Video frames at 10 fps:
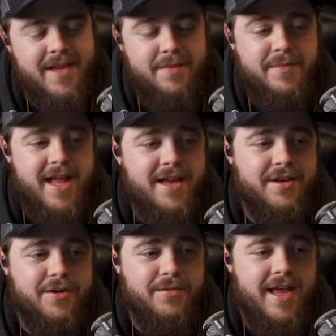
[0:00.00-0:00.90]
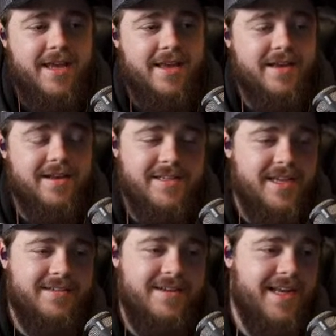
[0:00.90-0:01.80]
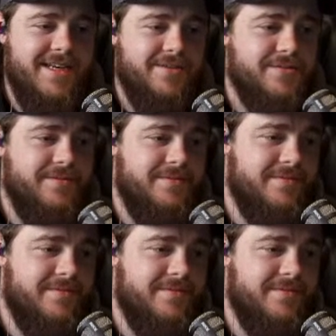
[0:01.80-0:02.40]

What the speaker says: I'm glad you like it, because I don't.